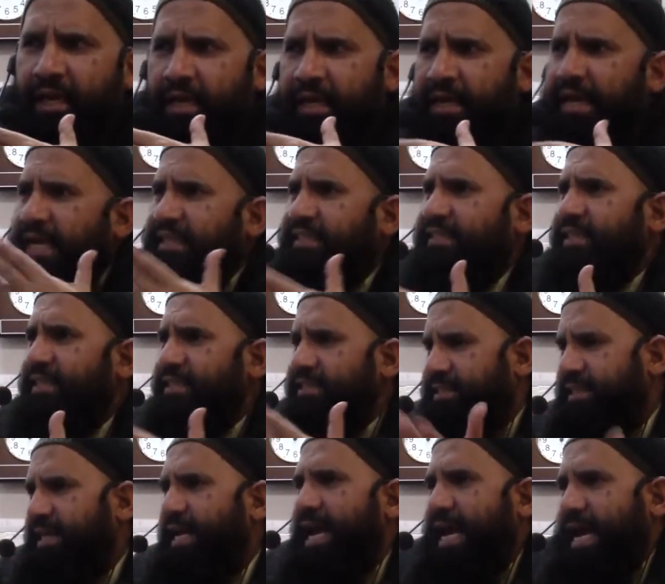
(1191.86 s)

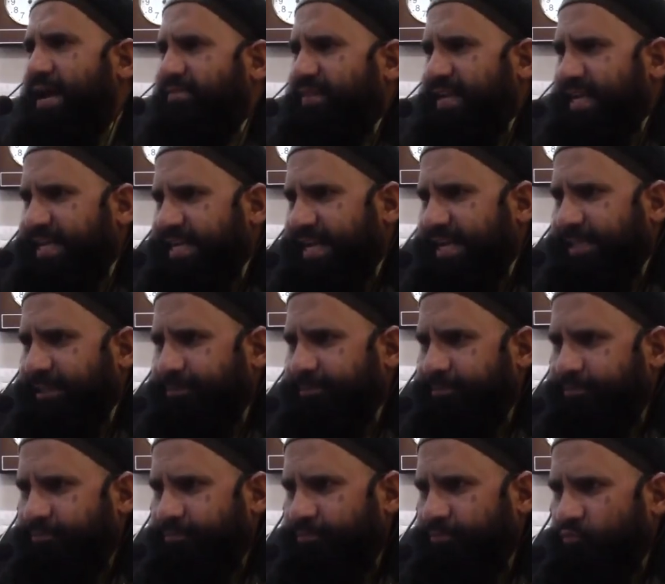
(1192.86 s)
lessons they have in a
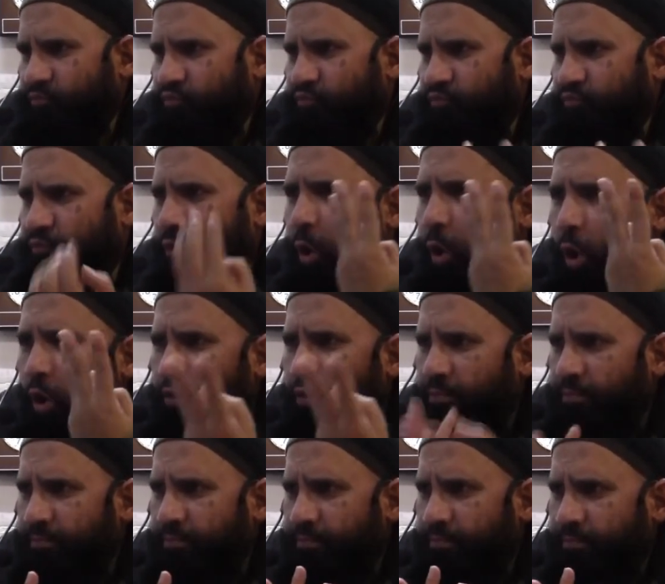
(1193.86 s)
day?
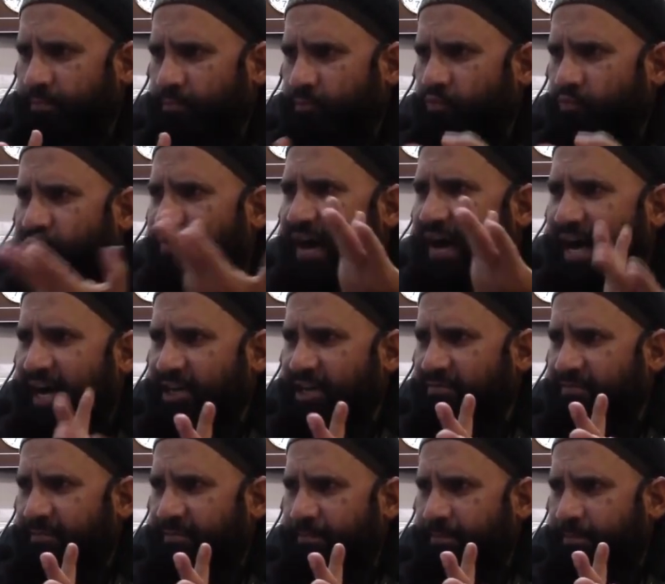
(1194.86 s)
4,
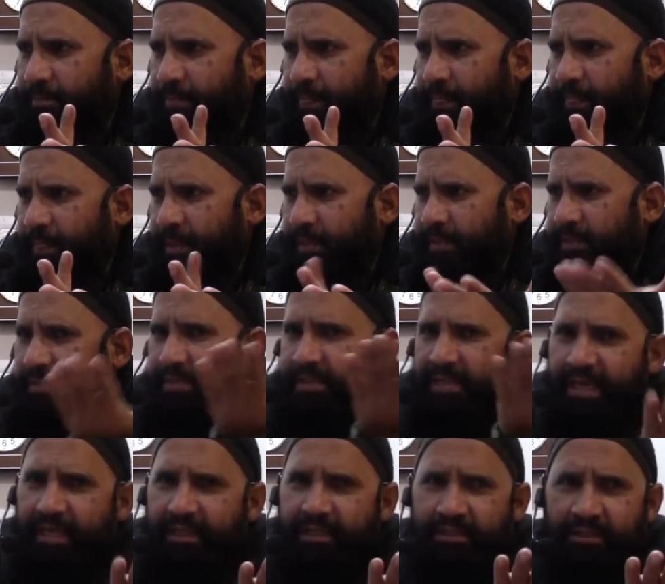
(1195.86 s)
5,
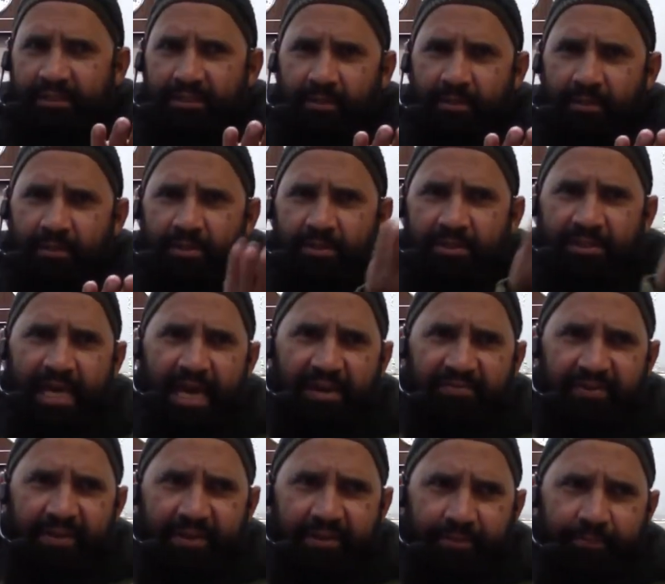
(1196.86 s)
6,
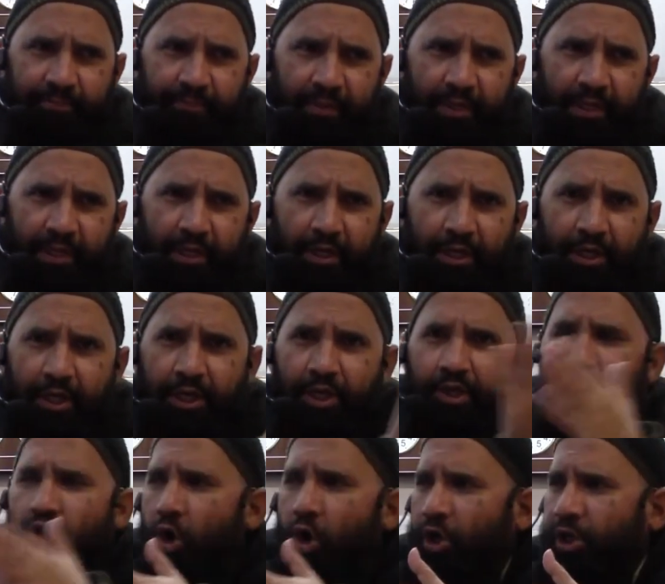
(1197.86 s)
7
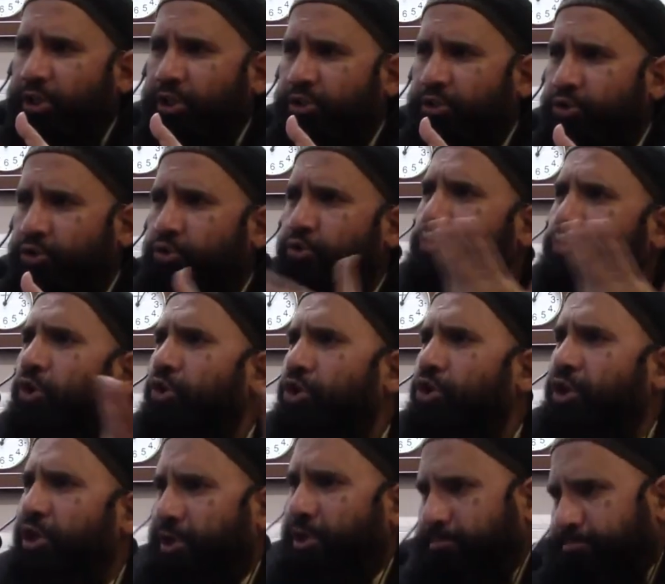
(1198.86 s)
in college, 2 or
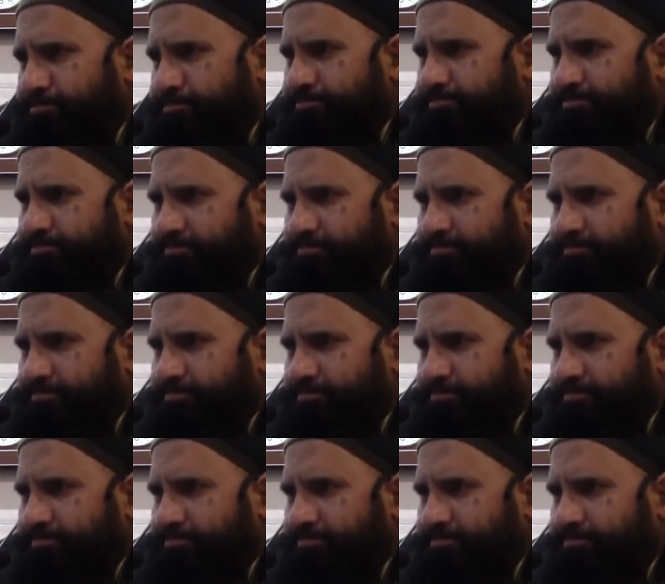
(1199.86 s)
3.